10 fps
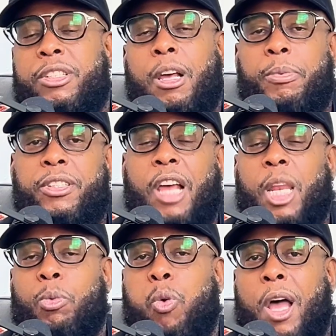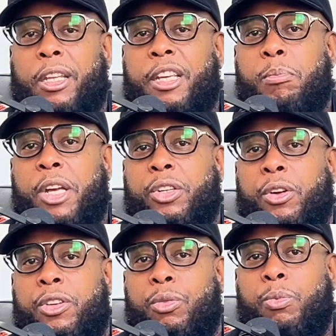up? It's Talib Kweli. Make
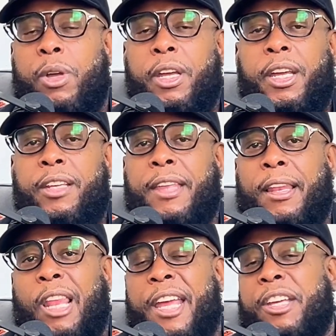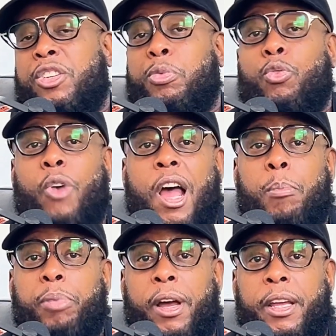sure you hit that like and
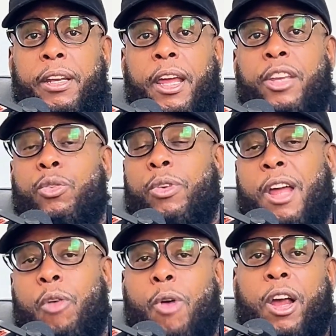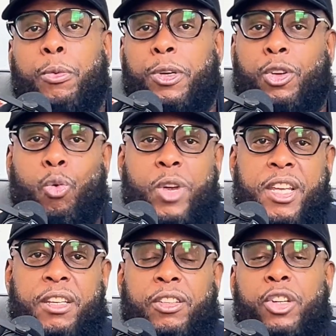subscribe button, and you are now rocking with the
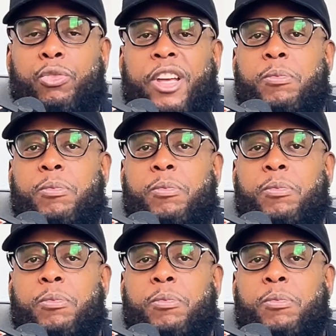Queen's Address